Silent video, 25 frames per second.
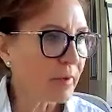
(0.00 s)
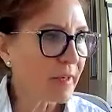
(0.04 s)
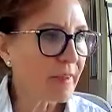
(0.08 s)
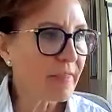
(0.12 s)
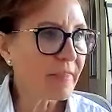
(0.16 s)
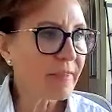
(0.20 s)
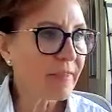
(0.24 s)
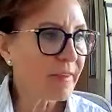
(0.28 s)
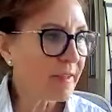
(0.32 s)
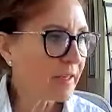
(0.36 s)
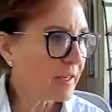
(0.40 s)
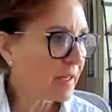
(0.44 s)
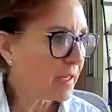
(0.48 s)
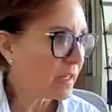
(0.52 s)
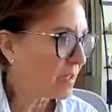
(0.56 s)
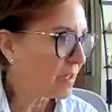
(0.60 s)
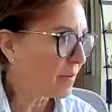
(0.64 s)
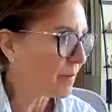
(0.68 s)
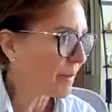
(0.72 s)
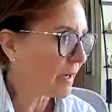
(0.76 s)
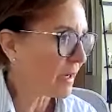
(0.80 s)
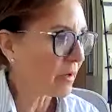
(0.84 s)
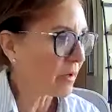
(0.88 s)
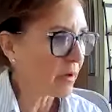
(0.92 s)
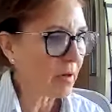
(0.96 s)
and thinking
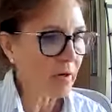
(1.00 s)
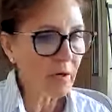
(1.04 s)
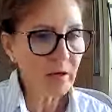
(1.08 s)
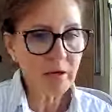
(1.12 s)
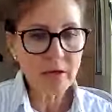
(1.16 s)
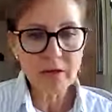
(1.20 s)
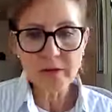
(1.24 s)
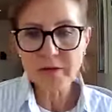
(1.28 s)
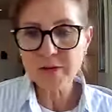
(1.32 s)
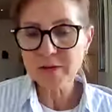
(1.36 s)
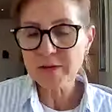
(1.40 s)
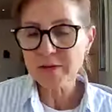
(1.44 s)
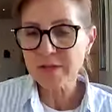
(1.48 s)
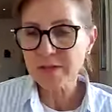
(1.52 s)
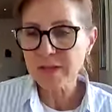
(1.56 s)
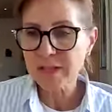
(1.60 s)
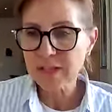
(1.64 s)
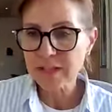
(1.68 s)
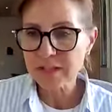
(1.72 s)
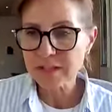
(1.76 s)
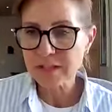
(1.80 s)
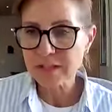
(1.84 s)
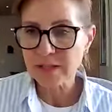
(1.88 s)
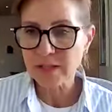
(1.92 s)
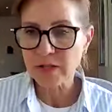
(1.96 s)
about all the
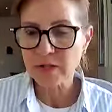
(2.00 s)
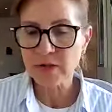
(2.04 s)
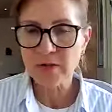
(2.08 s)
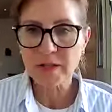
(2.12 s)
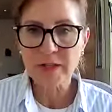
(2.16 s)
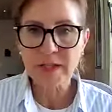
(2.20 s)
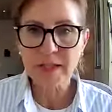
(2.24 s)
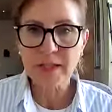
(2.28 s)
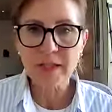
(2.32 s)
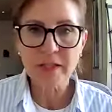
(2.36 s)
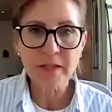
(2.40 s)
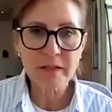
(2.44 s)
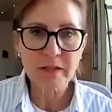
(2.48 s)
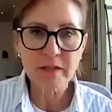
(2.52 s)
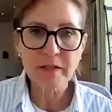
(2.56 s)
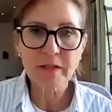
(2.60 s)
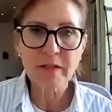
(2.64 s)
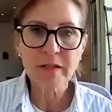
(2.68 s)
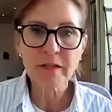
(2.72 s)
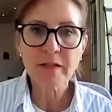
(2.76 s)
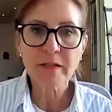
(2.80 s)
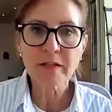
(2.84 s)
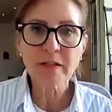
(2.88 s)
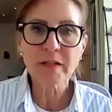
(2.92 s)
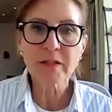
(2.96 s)
things that are
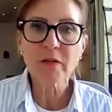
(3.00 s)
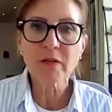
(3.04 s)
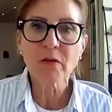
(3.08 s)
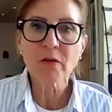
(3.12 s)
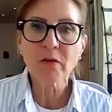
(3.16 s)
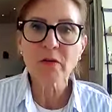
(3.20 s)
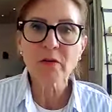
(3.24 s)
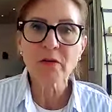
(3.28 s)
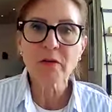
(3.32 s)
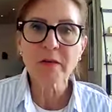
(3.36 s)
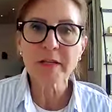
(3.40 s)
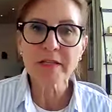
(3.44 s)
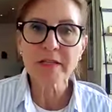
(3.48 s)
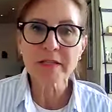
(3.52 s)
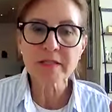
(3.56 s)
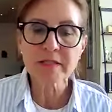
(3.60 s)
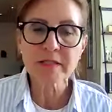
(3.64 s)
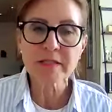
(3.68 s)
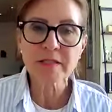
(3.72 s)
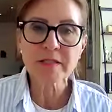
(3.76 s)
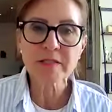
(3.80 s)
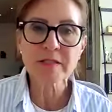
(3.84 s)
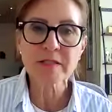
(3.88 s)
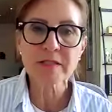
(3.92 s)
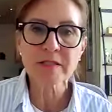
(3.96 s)
in your
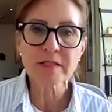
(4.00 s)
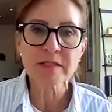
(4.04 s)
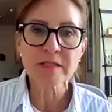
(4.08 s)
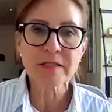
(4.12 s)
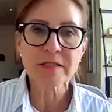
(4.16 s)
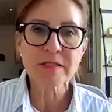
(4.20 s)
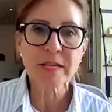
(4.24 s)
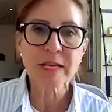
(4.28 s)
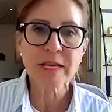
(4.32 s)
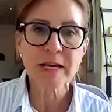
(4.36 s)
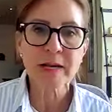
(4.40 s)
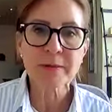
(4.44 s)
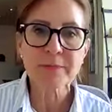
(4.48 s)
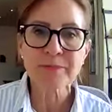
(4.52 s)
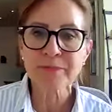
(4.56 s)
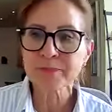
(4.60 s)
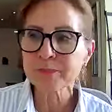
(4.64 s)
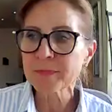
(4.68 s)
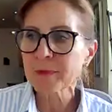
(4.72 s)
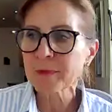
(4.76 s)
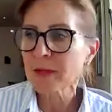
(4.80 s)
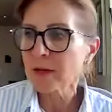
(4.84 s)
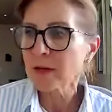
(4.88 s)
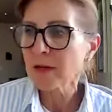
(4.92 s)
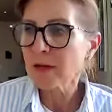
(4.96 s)
existence that
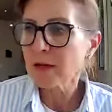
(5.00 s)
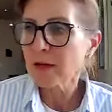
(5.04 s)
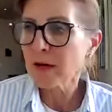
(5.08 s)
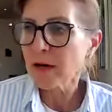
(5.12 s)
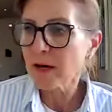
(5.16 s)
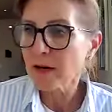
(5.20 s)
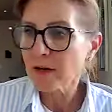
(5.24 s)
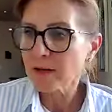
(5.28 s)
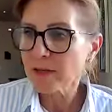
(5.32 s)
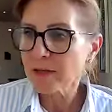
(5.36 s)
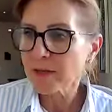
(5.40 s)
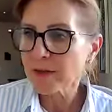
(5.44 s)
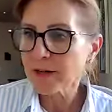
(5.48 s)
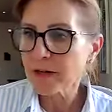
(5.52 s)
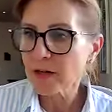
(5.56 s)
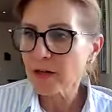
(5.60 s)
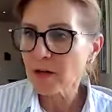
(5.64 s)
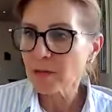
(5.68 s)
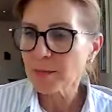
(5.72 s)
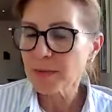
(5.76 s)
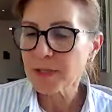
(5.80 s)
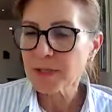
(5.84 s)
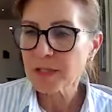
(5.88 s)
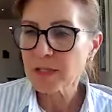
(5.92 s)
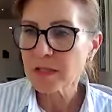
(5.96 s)
are there
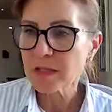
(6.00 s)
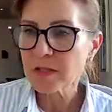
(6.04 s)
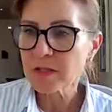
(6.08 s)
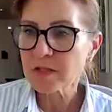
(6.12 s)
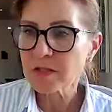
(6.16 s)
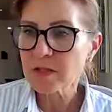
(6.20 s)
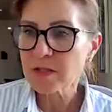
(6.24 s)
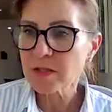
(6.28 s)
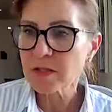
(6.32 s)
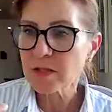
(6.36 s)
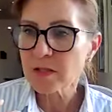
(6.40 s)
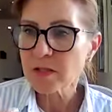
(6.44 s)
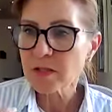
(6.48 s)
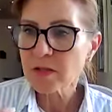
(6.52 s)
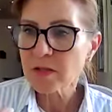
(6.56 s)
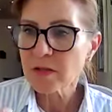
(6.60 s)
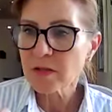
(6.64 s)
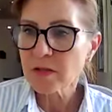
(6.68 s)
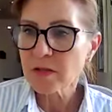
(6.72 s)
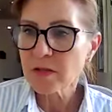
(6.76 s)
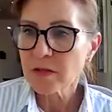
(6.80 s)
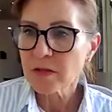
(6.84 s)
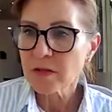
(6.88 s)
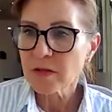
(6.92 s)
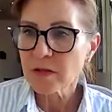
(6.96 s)
because
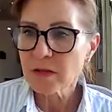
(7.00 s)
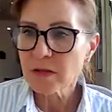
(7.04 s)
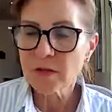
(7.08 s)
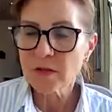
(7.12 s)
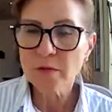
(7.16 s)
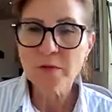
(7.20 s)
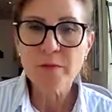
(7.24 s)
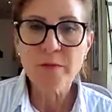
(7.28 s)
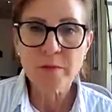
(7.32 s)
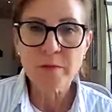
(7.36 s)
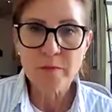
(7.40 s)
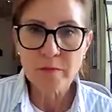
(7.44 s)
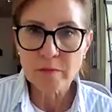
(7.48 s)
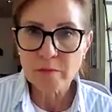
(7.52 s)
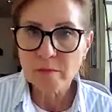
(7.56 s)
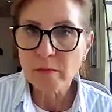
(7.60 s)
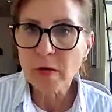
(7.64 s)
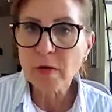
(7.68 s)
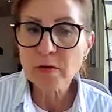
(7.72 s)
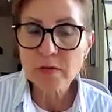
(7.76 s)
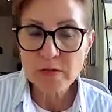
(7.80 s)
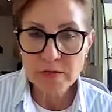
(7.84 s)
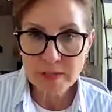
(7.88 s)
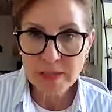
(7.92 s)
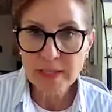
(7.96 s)
you
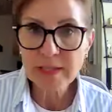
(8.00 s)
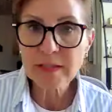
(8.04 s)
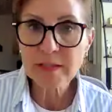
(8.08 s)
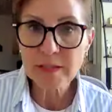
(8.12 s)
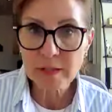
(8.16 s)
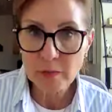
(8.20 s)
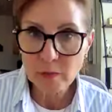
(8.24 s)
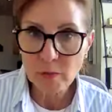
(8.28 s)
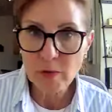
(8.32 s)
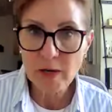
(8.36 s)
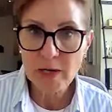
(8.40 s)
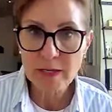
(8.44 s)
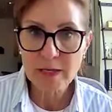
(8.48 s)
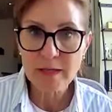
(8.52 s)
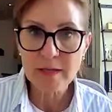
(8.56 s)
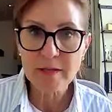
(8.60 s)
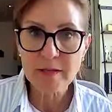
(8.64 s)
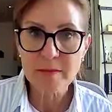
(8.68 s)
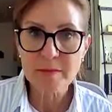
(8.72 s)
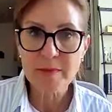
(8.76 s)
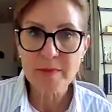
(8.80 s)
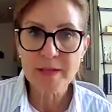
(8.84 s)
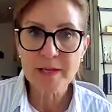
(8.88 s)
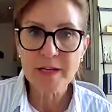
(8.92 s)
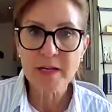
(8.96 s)
most likely wanted
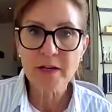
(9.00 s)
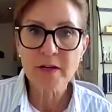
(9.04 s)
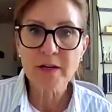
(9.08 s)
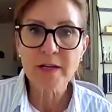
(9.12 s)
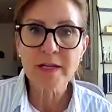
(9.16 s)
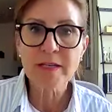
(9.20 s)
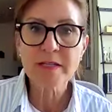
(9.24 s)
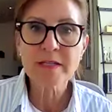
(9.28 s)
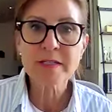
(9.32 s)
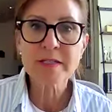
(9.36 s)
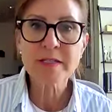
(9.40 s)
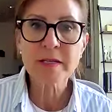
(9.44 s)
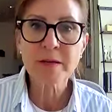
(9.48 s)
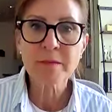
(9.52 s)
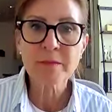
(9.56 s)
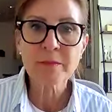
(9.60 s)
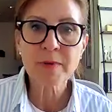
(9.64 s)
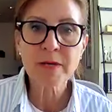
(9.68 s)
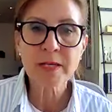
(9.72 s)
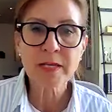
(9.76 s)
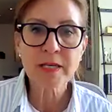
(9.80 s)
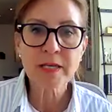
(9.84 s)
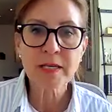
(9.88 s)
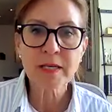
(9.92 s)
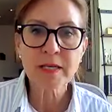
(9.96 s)
them there and
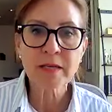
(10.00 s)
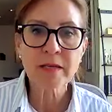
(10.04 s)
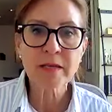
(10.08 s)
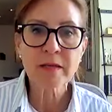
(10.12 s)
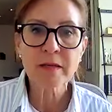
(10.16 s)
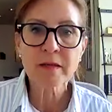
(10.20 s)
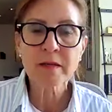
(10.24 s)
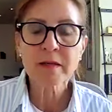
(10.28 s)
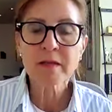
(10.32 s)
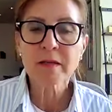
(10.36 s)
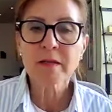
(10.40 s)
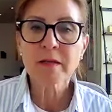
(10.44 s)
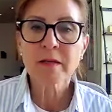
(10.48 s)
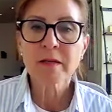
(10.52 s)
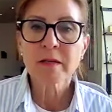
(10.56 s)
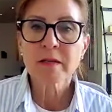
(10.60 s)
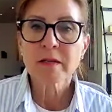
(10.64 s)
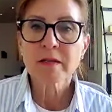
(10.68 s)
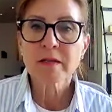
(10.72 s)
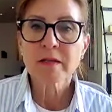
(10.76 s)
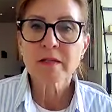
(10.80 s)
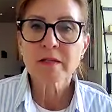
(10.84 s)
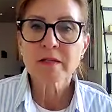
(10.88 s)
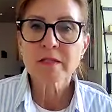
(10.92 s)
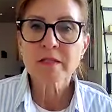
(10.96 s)
somebody
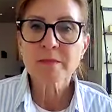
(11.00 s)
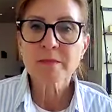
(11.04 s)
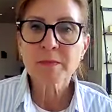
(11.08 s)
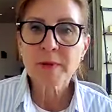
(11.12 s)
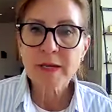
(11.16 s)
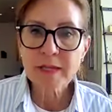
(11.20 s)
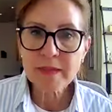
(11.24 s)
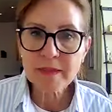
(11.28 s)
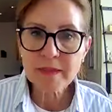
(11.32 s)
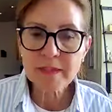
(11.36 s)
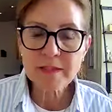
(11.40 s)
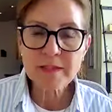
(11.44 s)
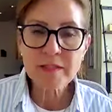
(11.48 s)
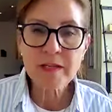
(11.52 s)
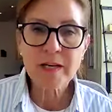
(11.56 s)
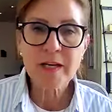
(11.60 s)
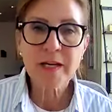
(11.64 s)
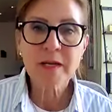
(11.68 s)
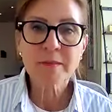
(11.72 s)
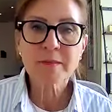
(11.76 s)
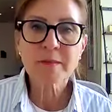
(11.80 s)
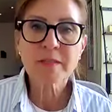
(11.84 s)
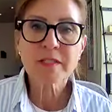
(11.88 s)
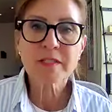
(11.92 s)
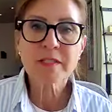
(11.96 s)
spent the
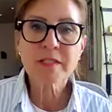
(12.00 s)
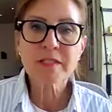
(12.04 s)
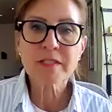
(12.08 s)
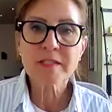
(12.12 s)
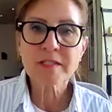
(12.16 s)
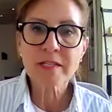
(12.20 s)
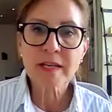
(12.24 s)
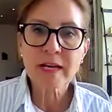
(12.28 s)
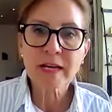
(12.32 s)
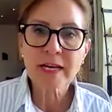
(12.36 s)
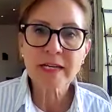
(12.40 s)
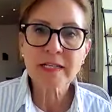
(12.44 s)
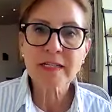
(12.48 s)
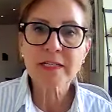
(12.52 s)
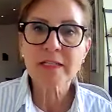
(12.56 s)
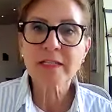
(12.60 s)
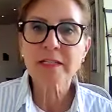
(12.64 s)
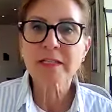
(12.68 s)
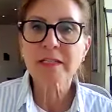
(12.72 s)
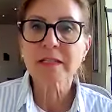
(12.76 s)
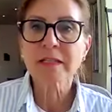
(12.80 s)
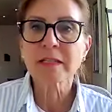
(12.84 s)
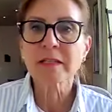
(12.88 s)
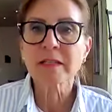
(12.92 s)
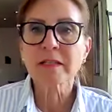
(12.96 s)
time to design
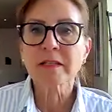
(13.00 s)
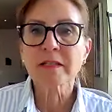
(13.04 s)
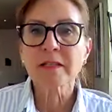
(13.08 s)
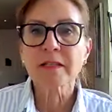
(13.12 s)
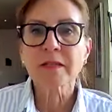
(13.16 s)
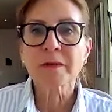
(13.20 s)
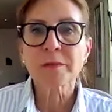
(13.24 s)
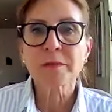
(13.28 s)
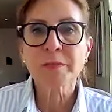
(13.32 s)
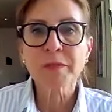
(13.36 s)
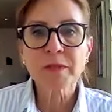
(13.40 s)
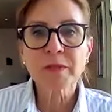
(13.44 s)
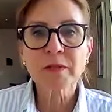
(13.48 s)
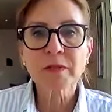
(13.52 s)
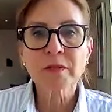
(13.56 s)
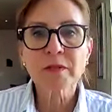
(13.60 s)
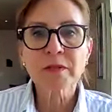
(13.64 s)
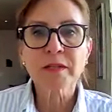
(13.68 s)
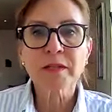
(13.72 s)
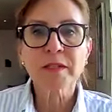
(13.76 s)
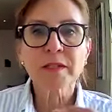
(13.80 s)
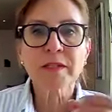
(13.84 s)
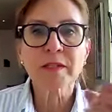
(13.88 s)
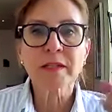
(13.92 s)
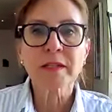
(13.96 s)
it and build
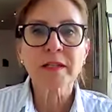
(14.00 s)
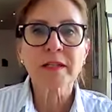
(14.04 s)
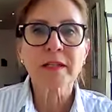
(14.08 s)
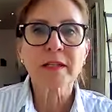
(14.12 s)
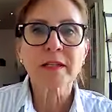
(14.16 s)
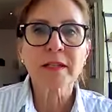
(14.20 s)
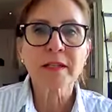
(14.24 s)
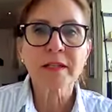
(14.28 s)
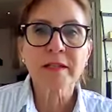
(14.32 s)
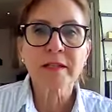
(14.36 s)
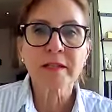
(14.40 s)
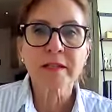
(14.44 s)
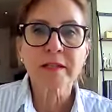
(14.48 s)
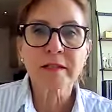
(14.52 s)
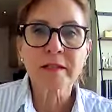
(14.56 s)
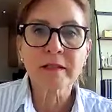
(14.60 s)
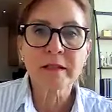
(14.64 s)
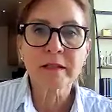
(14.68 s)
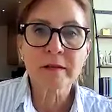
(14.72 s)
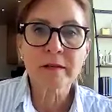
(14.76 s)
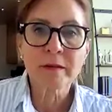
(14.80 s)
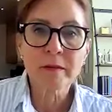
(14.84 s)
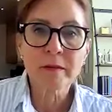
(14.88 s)
it and